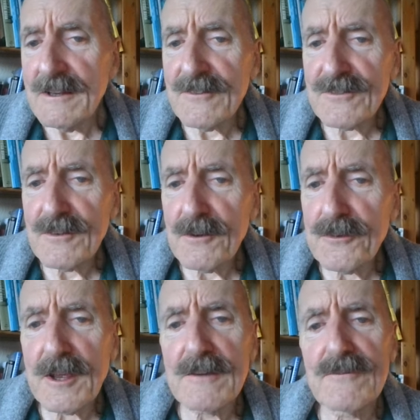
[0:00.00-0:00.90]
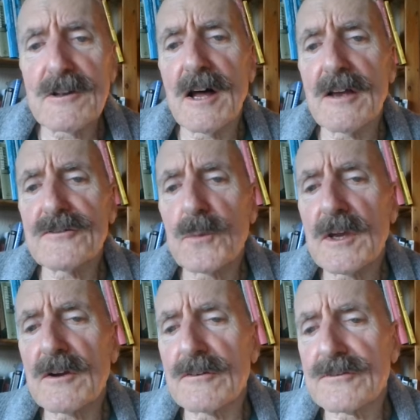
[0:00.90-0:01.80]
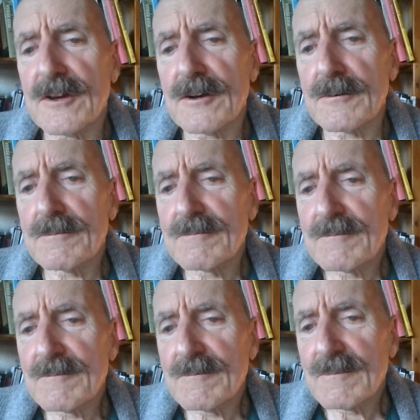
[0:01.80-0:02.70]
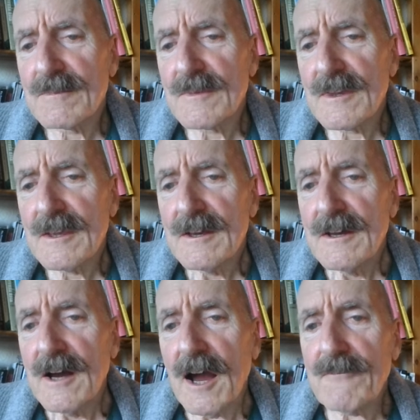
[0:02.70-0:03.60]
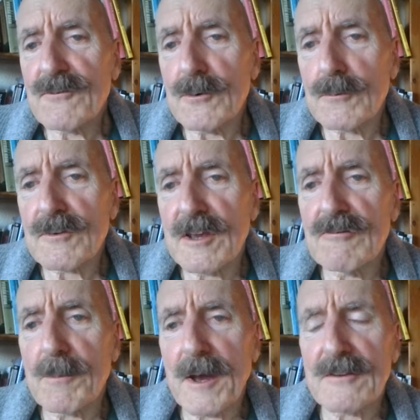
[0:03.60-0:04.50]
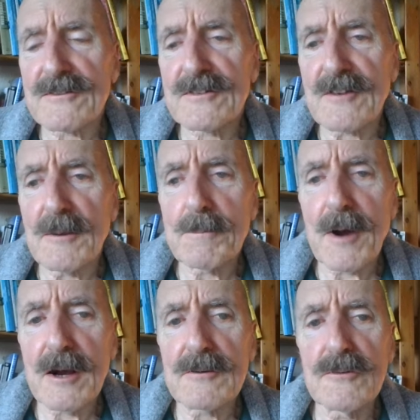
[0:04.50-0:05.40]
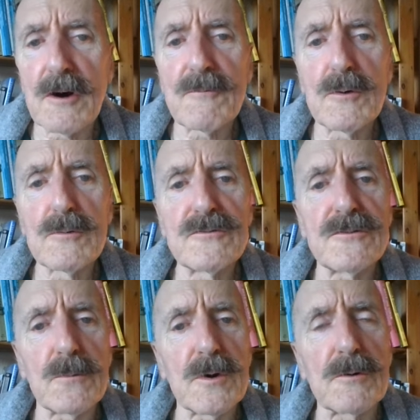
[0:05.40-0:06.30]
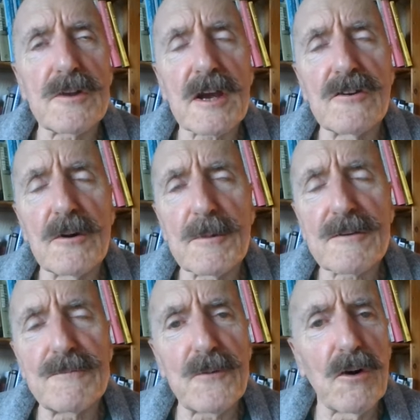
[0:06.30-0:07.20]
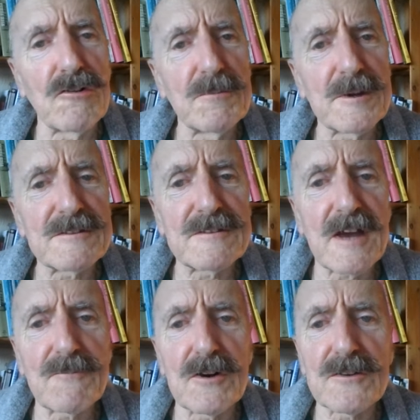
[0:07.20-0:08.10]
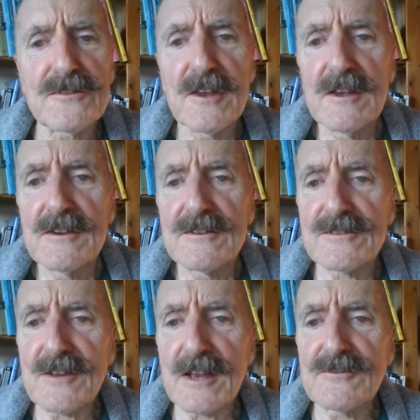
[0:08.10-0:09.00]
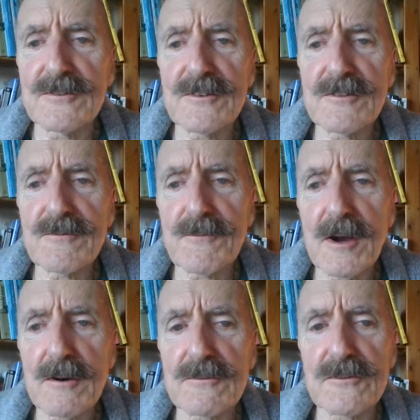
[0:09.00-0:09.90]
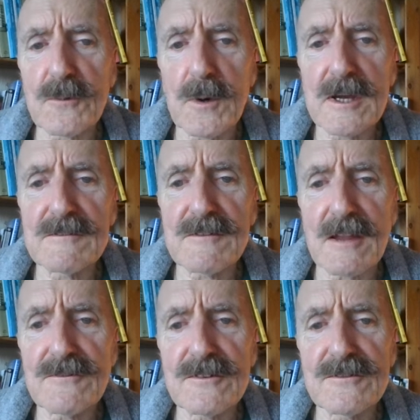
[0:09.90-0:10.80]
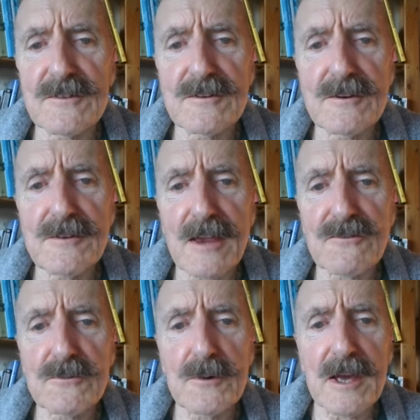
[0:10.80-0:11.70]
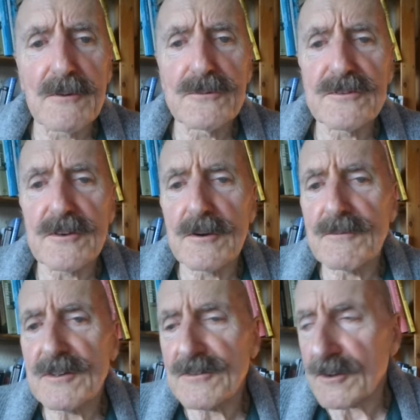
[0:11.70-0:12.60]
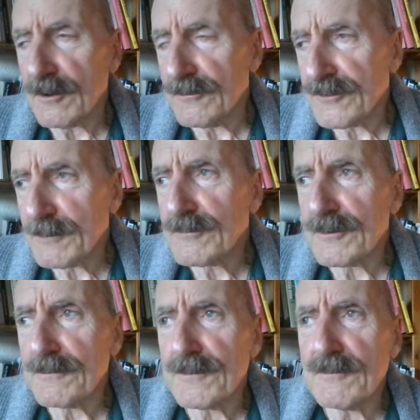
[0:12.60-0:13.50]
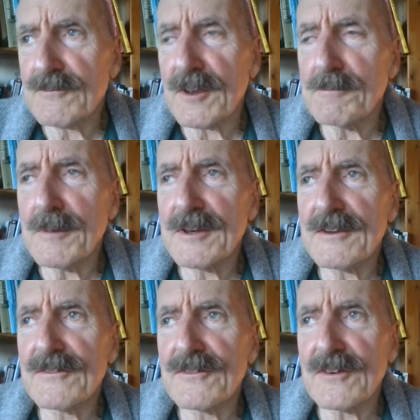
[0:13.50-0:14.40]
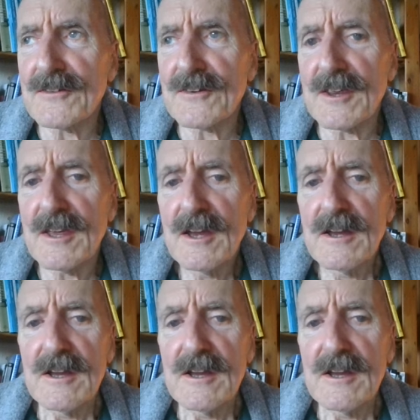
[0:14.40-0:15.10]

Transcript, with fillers: Let's think of the last week or so. I've talked here about steampunk novels, the World Economic Forum at Davos, statues in Trafalgar Square, dentists in the National Health Service, the concept of the 15 minute city,